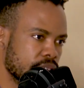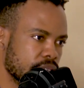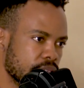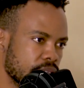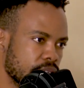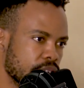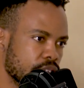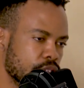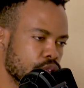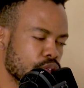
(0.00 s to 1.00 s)
uh
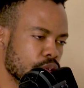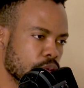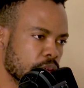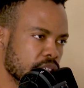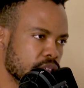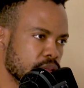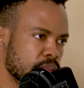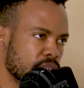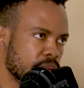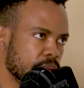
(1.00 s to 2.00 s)
show we wanted to
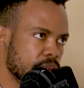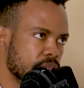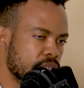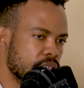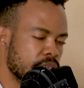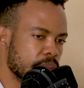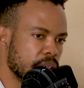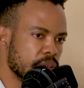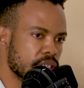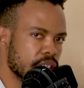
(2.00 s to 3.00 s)
pop. Mm-hmm.
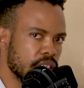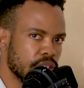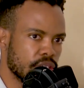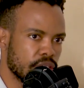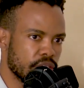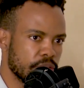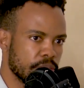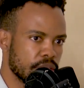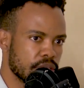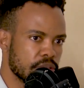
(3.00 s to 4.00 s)
But it was a thing of
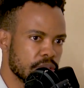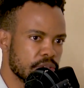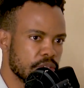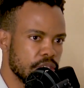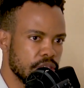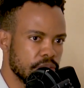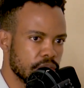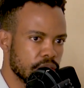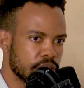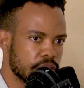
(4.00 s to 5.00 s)
because it was very
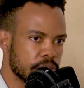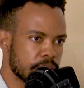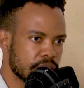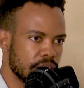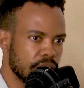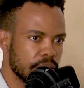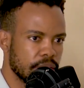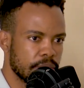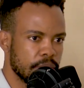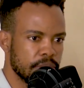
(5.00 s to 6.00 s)
difficult because Mascara
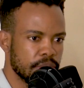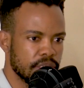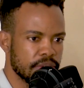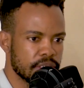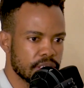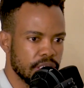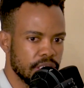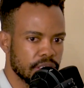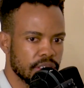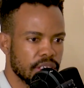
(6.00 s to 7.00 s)
people were even
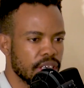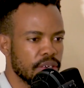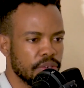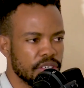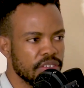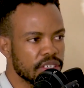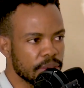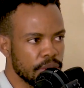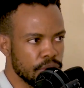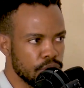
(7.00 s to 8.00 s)
saying, How oh, do you know about
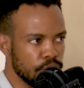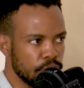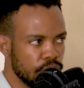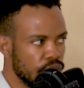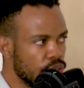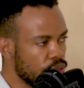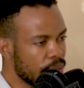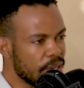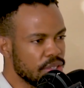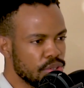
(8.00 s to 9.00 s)
YouTube?
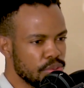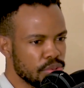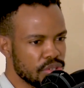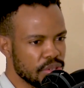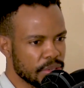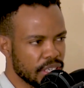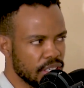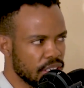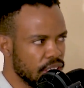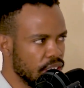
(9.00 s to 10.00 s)
Yamad YouTube using
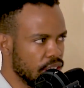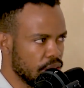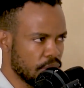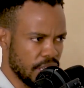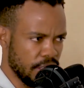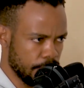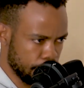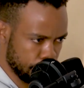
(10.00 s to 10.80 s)
Marin. Why